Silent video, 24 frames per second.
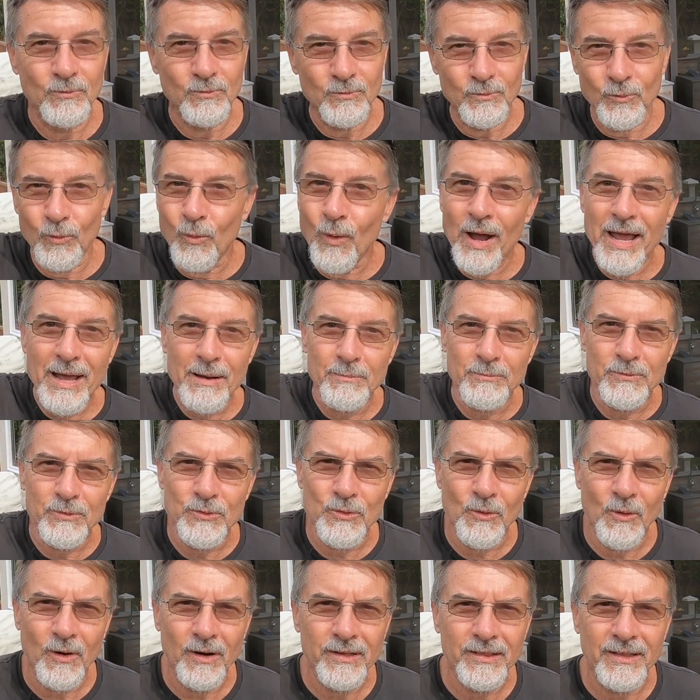way up
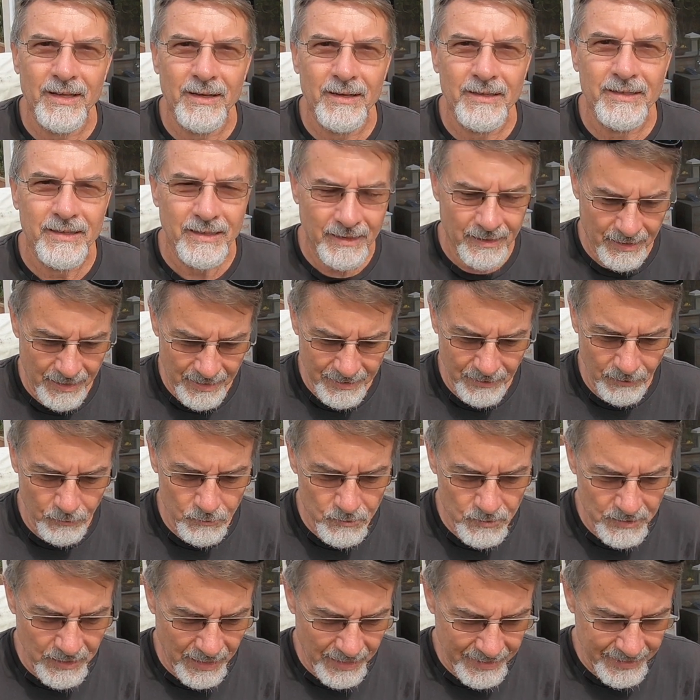north on
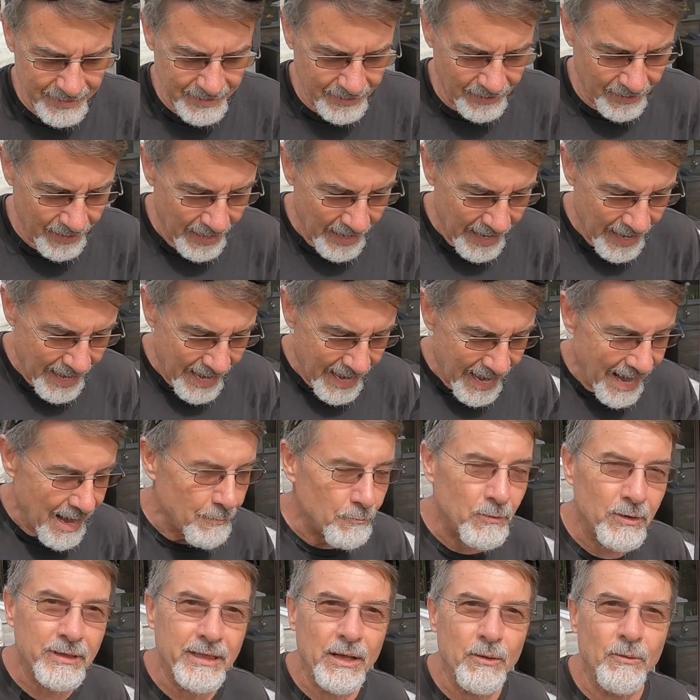Luzon here.
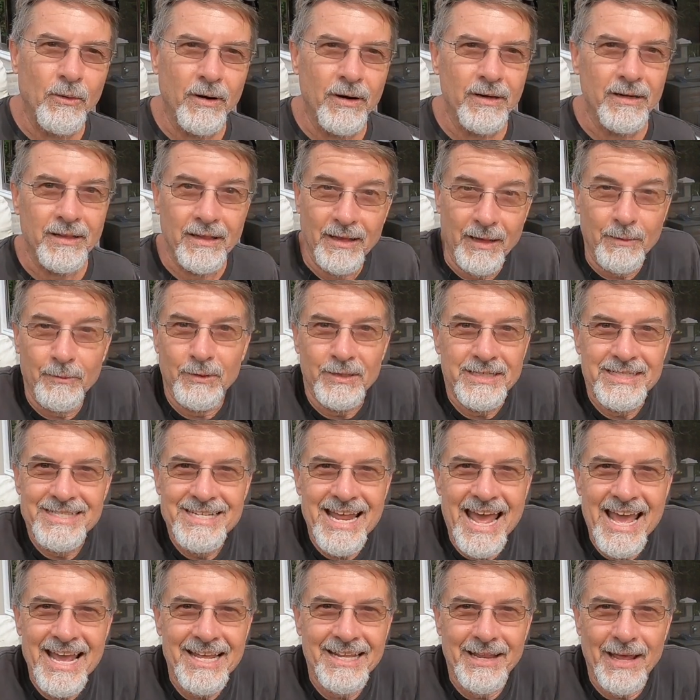And what they
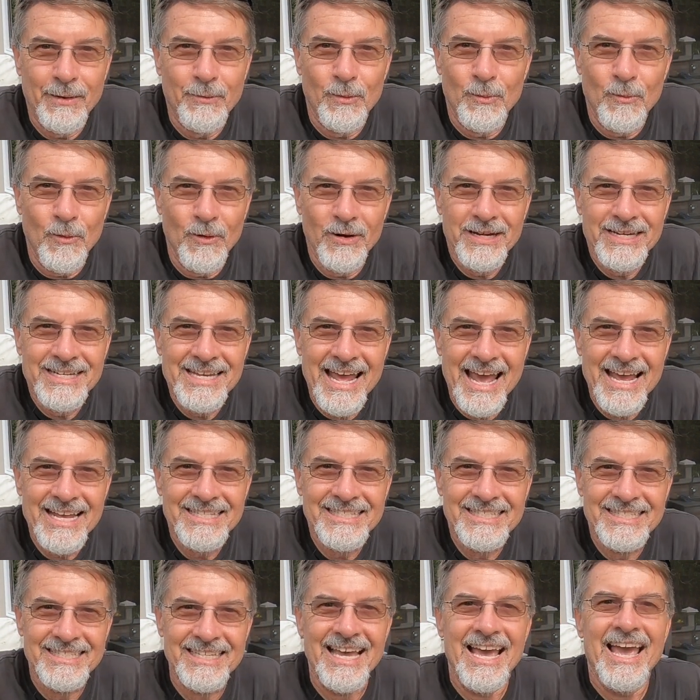were more
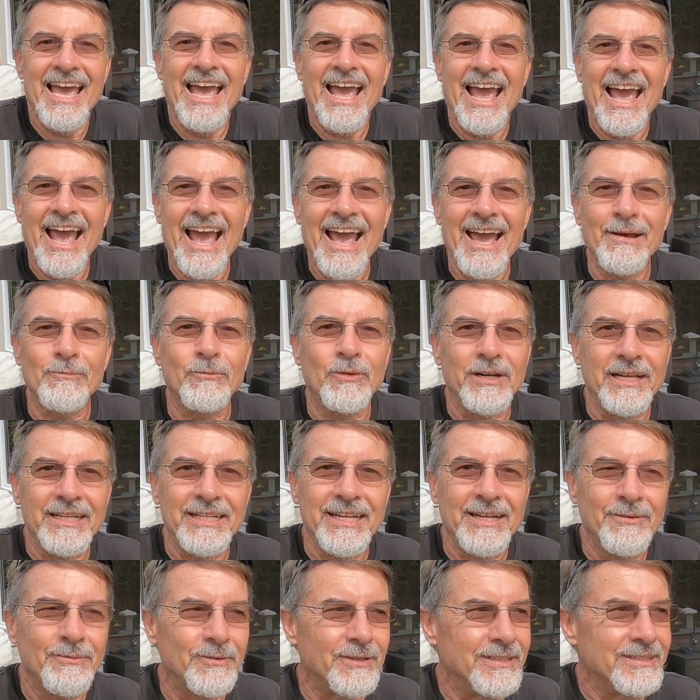dates. And what I
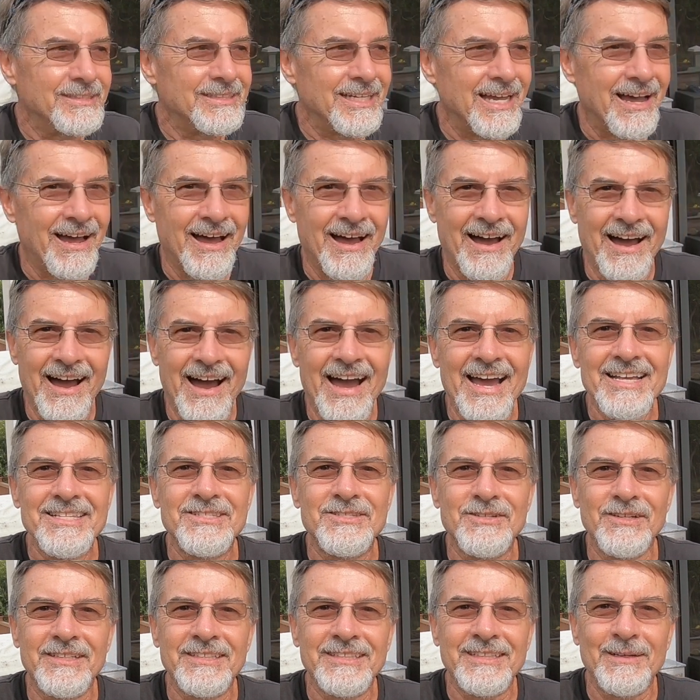did was I
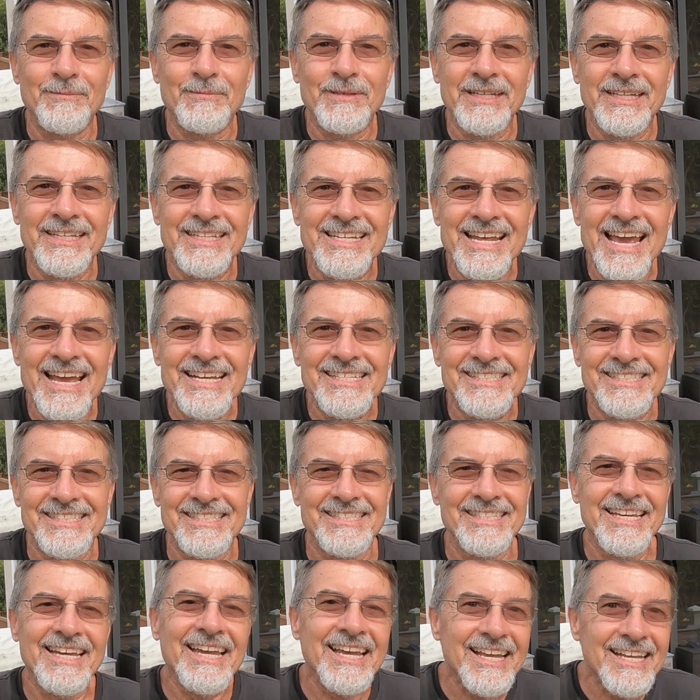took some of the date
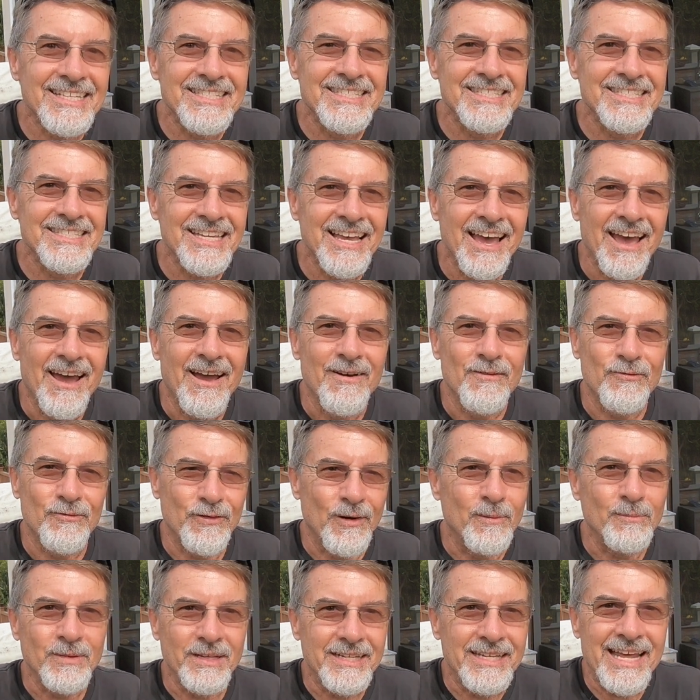seeds
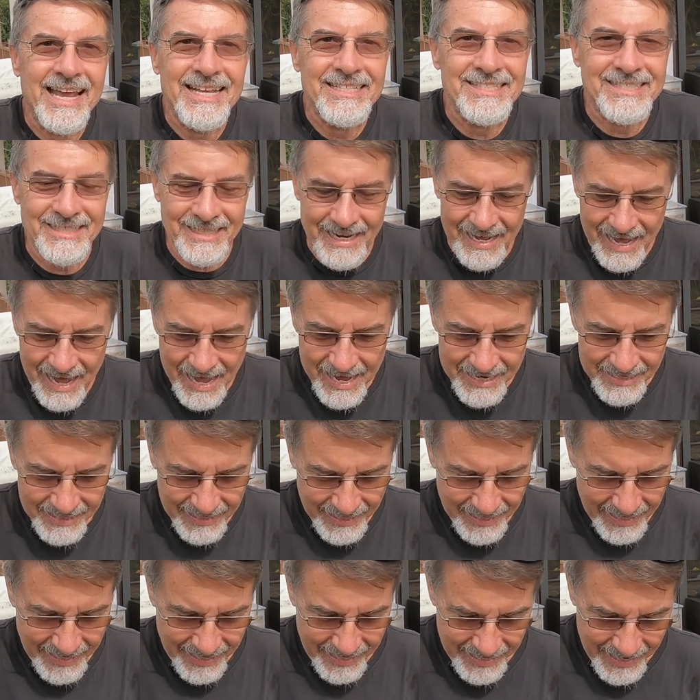from the dates that I ate,
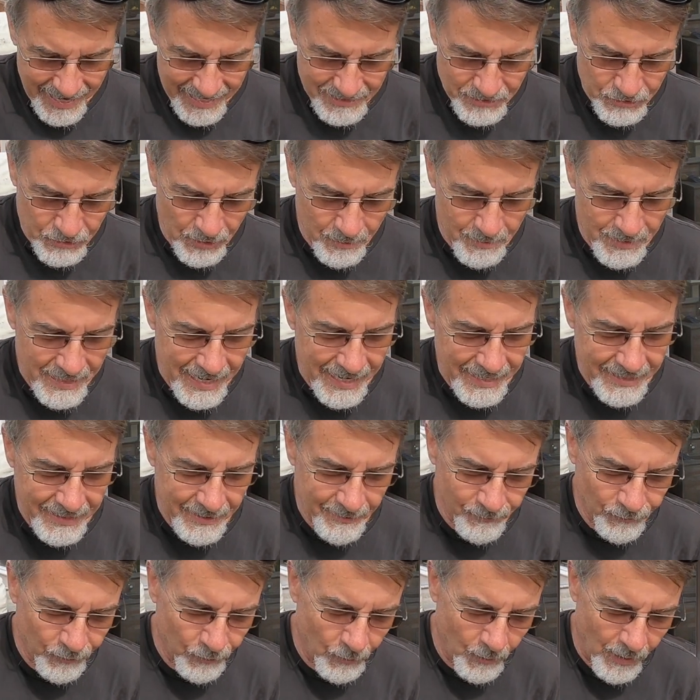and I germinated
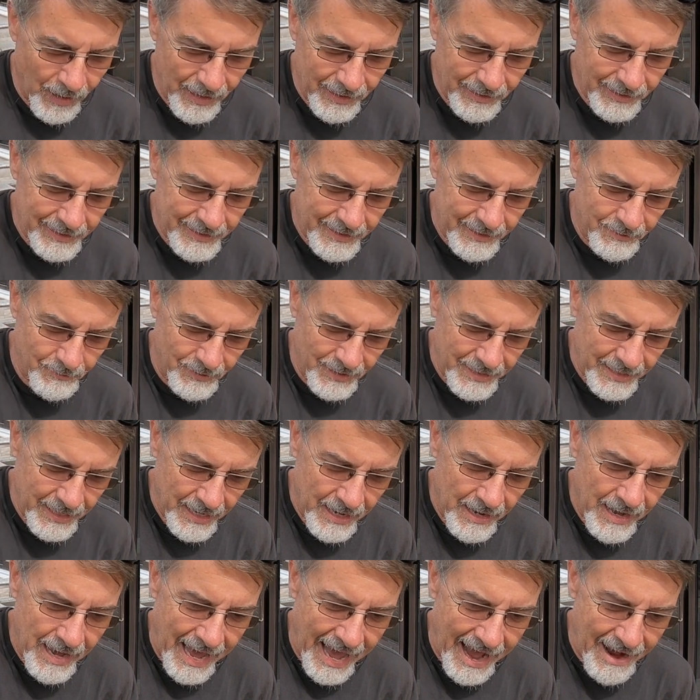them for a while. And anyway,
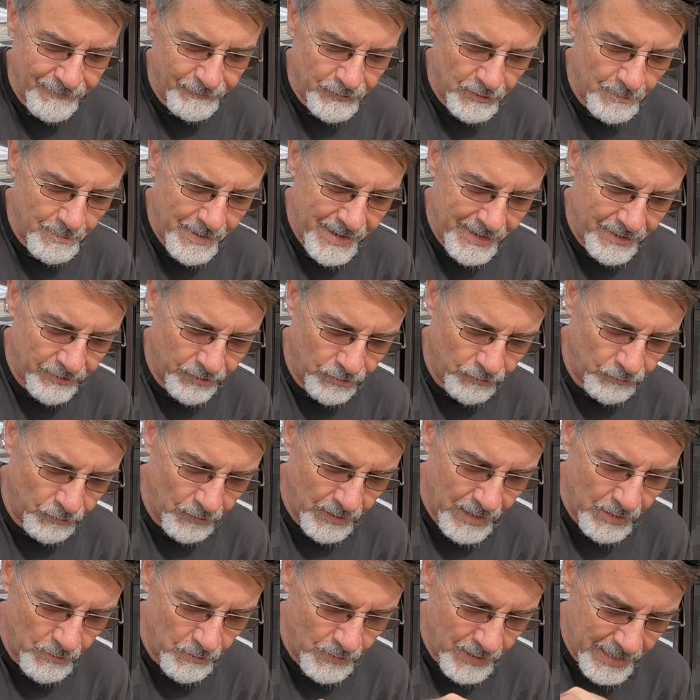after about
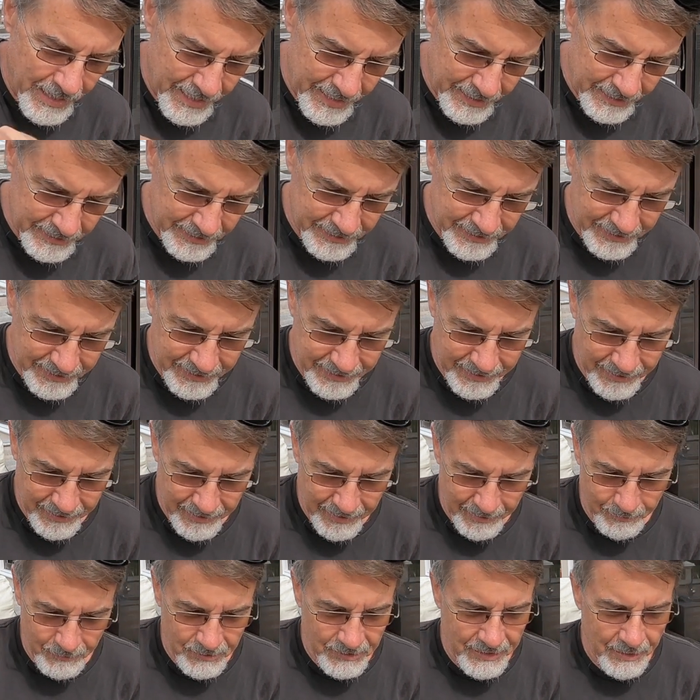3 weeks,
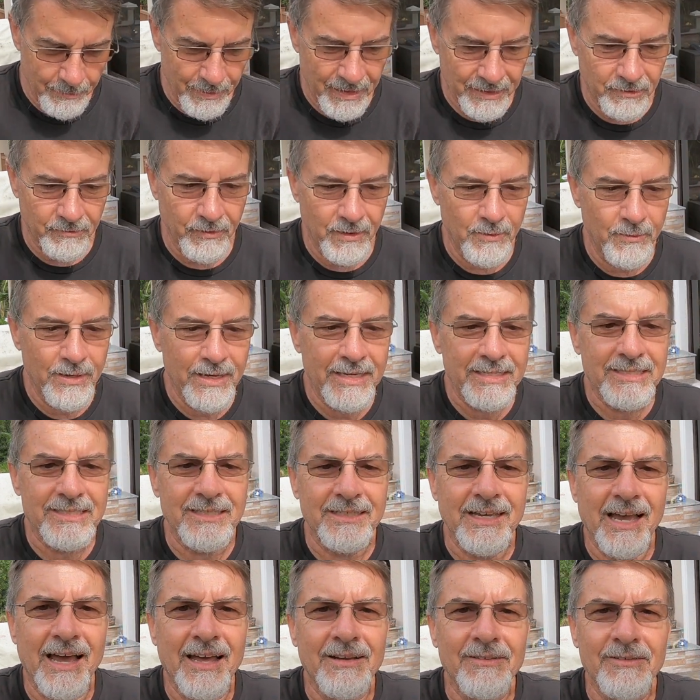I'm gonna say about 3 weeks.
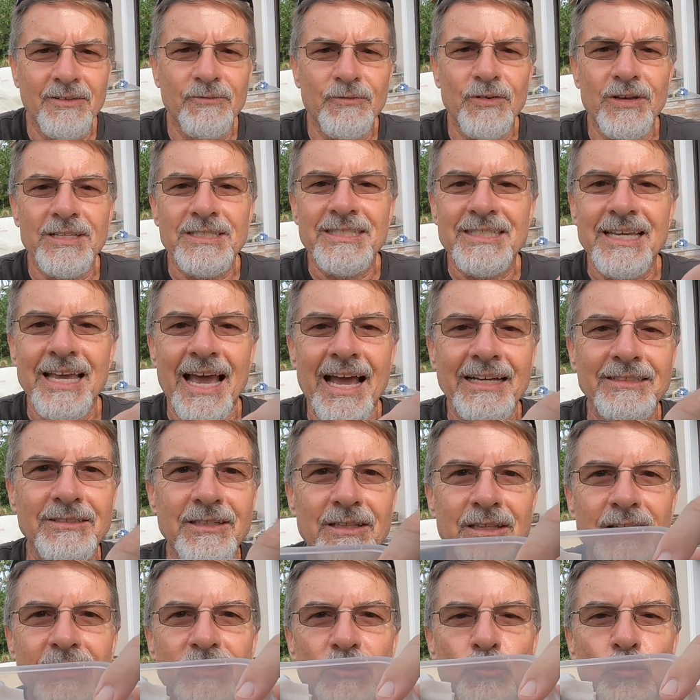I don't know if you can see.
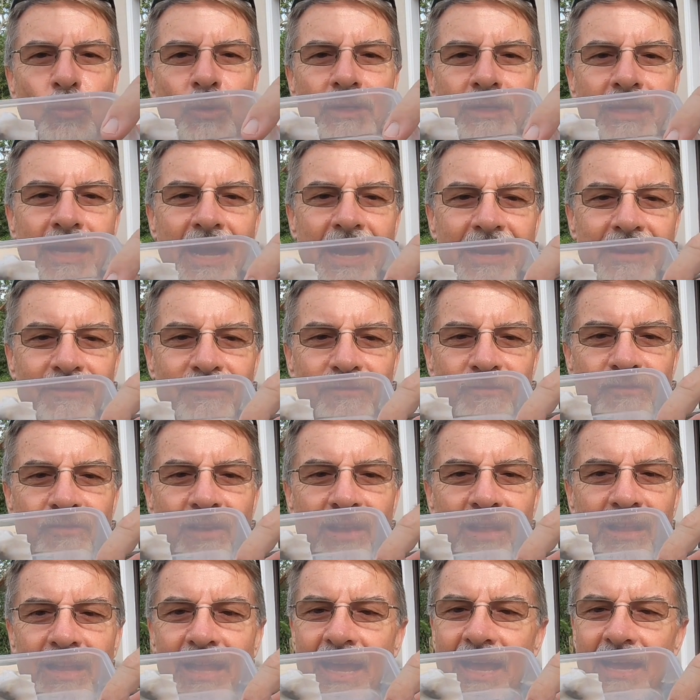Actually, this one kind of
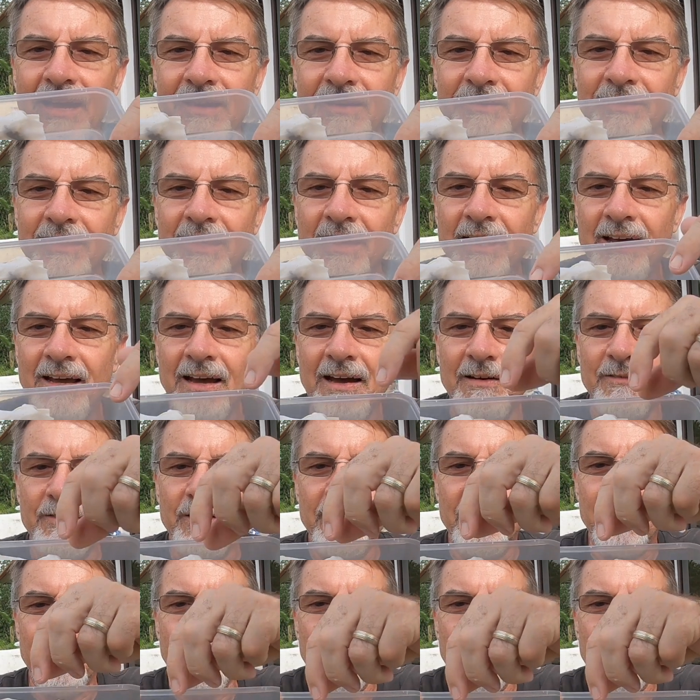fell out of the